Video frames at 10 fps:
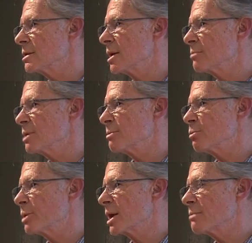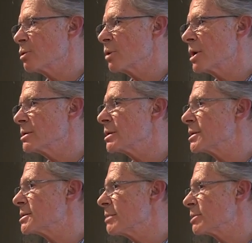And then people became aware that
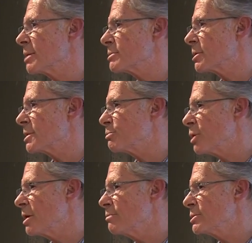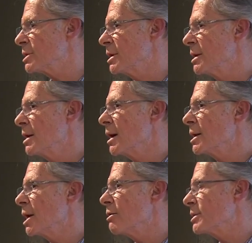they sometimes cause problems,
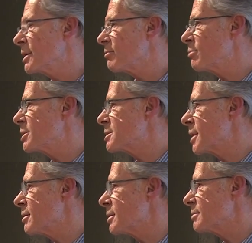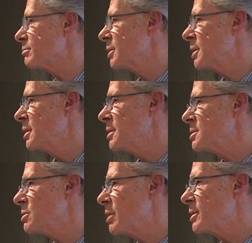and now I think everybody's scared of them.
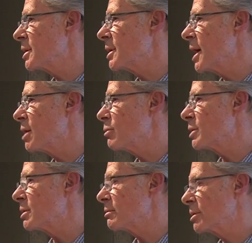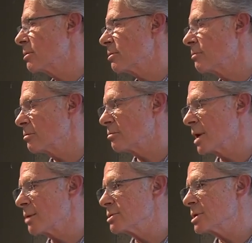So I think now we, when
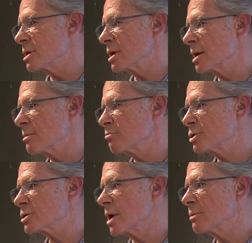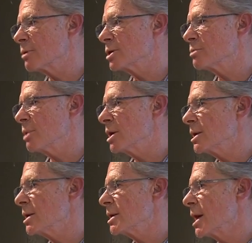I was young, I prescribed way too
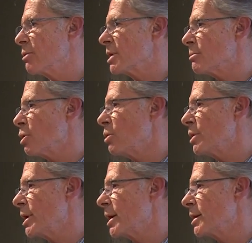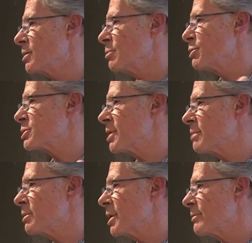many, and now when I'm old, I don't
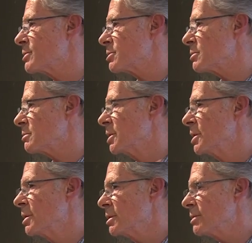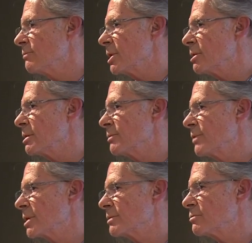prescribe enough. So they're very
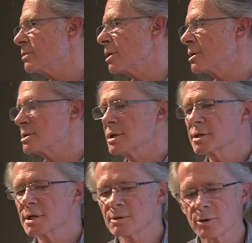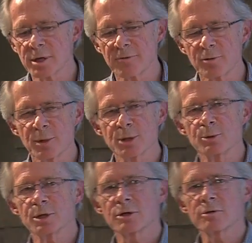effective drugs, and I think where everybody
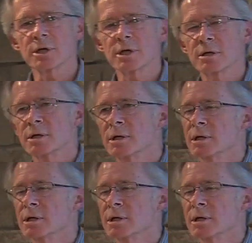would agree,